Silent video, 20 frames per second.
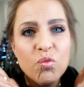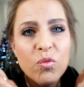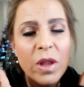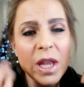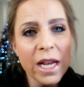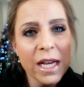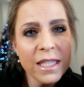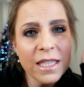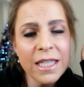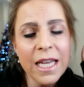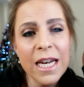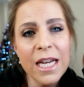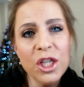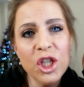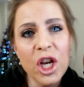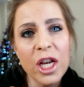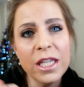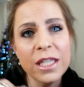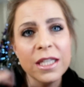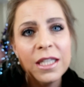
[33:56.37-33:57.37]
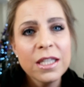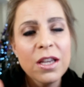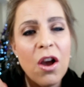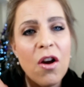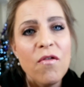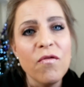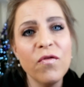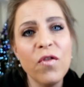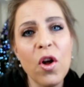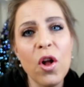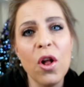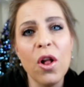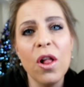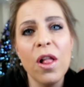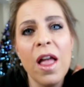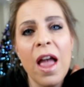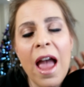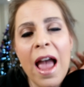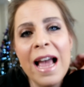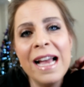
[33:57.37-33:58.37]
A Senegence full
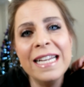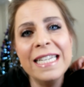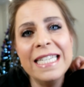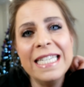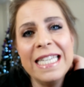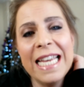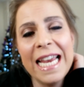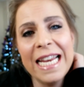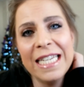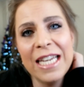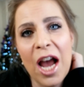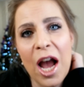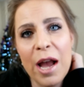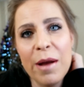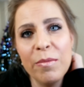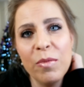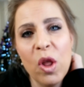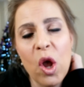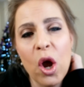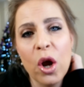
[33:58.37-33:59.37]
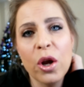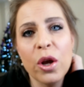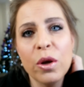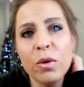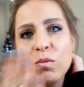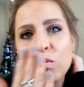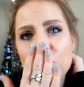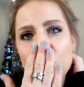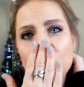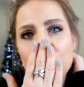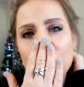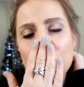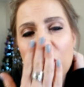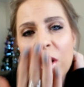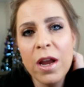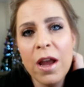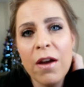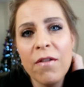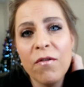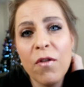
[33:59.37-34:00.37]
daytime look
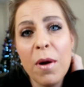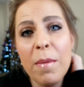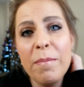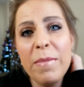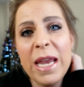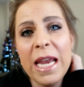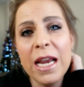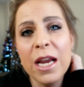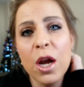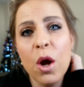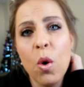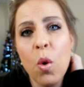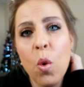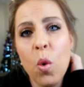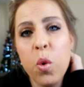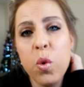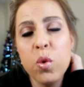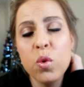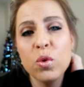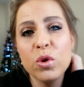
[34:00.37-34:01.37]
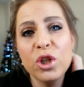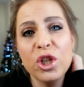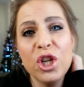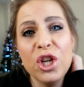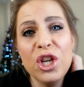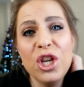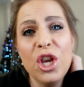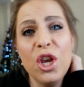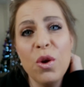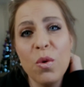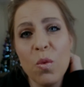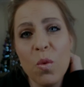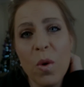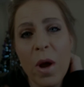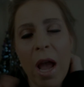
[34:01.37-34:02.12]
from me to you.